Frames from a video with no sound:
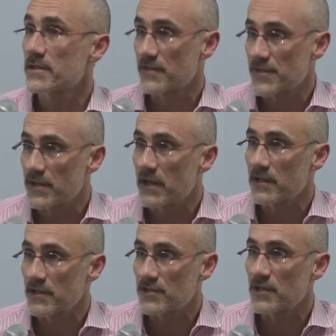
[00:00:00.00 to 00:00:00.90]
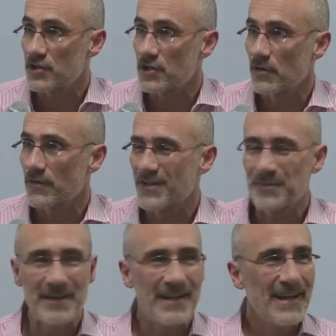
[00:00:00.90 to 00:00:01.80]
of studies that show this,
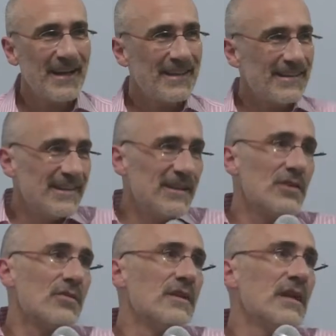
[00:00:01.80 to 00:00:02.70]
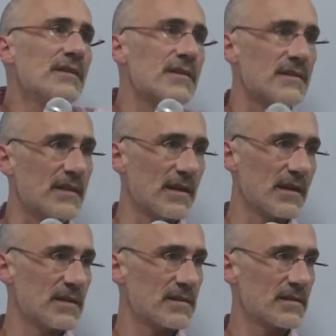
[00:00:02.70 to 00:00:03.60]
but you don't need the
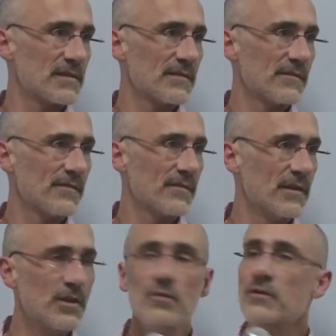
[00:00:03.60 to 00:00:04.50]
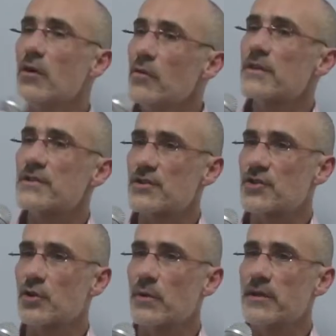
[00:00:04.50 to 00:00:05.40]
studies. You know this is
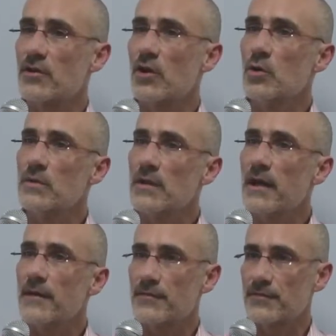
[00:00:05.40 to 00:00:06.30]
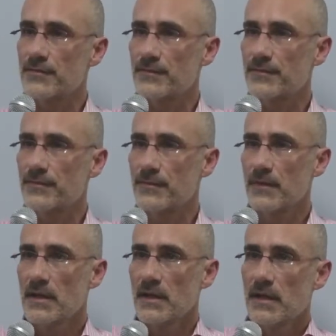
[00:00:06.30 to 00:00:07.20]
true in your own life.
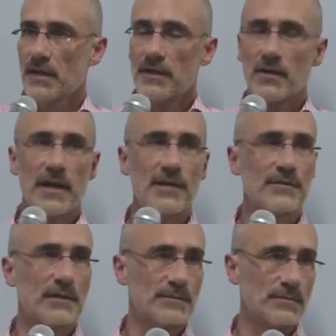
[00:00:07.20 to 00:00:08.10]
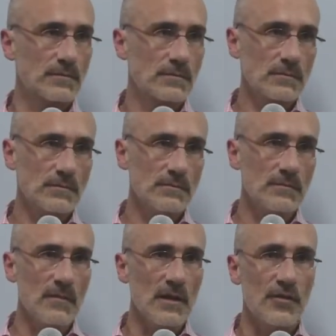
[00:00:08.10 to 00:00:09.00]
You know, I
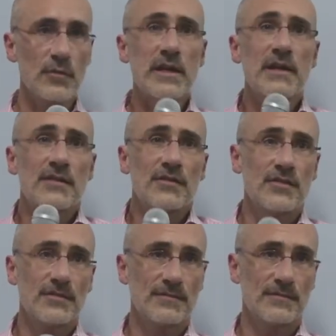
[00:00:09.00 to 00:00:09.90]
have three kids.